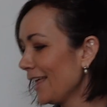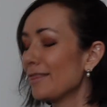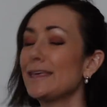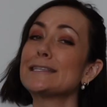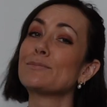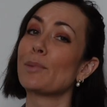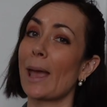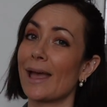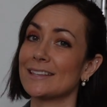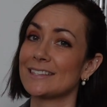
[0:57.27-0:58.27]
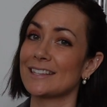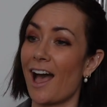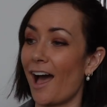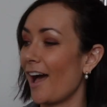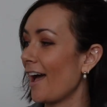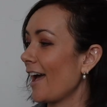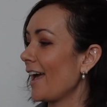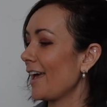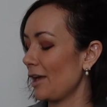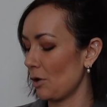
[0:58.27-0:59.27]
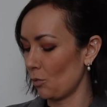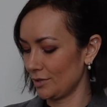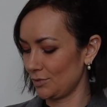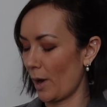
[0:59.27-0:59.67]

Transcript: these pants I was